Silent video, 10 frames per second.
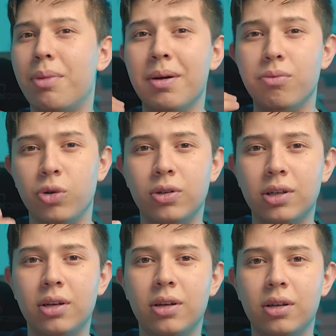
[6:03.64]
a bit
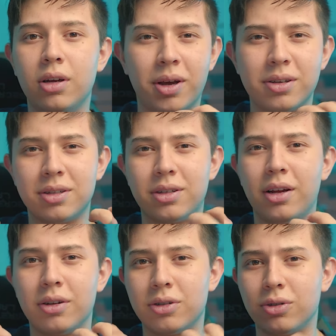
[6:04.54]
moody because it's
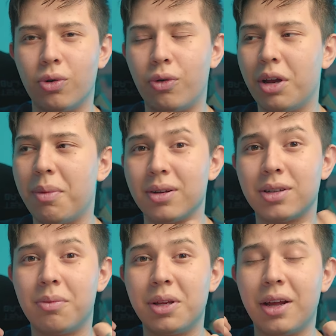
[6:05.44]
telling a story about
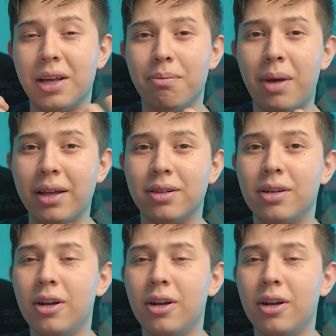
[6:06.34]
somebody that he met.